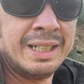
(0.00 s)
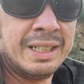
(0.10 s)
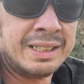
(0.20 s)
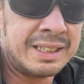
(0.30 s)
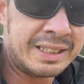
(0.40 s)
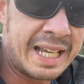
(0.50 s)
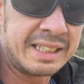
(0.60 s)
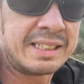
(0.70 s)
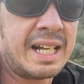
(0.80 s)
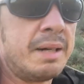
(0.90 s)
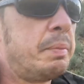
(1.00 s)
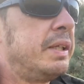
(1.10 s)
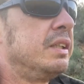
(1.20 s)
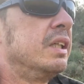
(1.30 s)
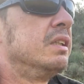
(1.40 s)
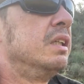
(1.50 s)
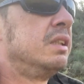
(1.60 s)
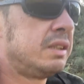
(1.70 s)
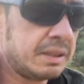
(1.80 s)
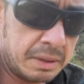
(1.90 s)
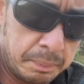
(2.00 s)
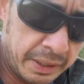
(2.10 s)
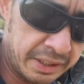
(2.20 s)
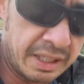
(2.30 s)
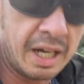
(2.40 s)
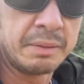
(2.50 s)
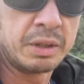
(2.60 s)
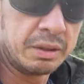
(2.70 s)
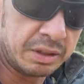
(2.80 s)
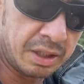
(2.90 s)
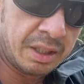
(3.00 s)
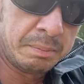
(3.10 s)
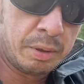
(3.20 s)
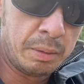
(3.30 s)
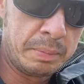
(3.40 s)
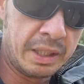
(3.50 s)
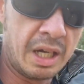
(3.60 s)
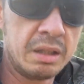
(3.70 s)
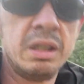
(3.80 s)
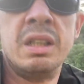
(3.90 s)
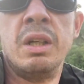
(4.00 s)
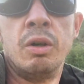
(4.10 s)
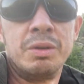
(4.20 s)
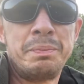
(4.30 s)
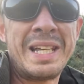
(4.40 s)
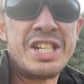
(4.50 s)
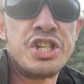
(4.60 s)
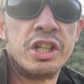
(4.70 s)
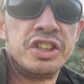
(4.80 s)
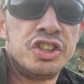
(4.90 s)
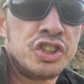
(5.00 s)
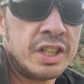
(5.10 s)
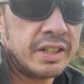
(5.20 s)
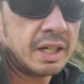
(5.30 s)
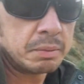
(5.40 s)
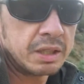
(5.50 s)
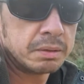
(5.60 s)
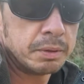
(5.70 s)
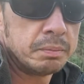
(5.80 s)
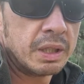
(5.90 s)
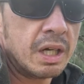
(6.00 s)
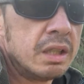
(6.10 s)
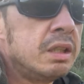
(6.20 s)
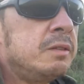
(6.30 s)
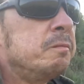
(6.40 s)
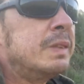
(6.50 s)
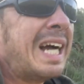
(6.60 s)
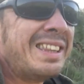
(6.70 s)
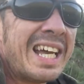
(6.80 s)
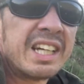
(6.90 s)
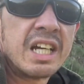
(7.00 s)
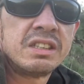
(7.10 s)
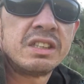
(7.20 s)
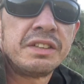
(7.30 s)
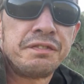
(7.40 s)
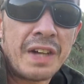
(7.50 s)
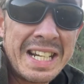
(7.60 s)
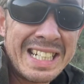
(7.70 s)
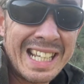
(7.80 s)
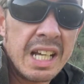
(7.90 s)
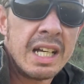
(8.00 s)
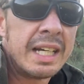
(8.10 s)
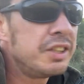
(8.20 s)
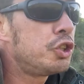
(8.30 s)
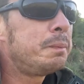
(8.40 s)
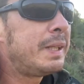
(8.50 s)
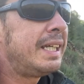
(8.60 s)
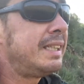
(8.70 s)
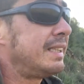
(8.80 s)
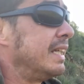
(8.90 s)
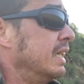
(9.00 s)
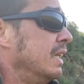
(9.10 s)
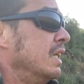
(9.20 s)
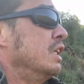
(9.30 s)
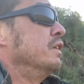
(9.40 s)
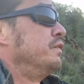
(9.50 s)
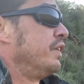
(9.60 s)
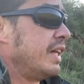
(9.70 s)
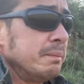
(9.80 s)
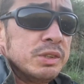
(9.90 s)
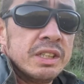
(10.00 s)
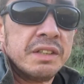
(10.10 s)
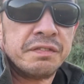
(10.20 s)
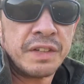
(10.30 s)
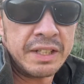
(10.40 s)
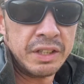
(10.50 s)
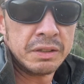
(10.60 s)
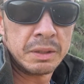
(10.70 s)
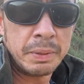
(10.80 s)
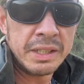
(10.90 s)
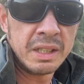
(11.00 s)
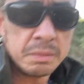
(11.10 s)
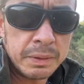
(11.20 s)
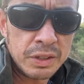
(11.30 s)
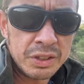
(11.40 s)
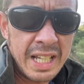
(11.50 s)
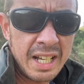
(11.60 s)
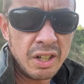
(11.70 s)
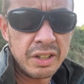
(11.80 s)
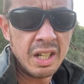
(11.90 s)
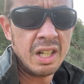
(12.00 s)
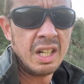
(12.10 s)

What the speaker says: states that opinion, it's the opinion that I'm going to put below, or opinions that I'm going to put below, and they're going to defend it. And it should be easy for them to defend those opinions because they are the